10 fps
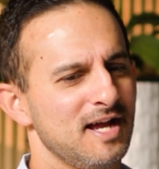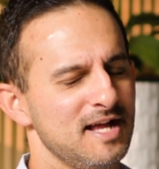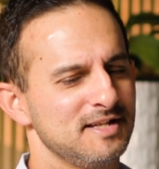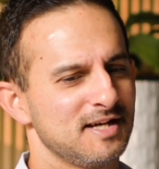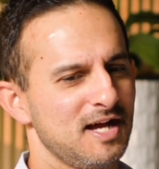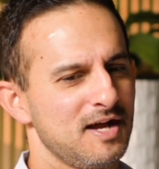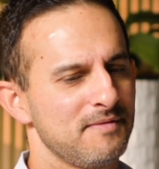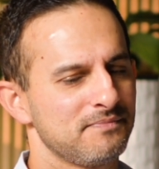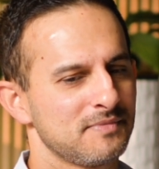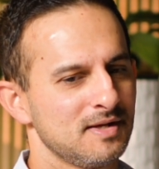
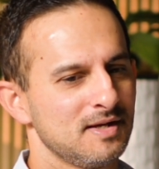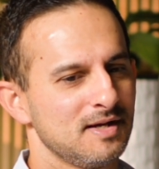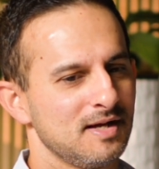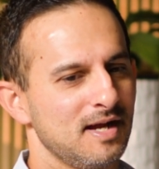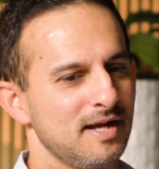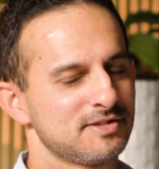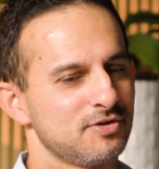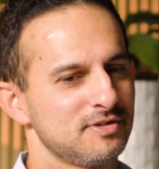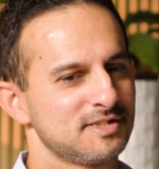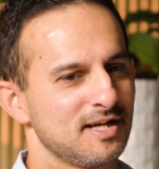And it's good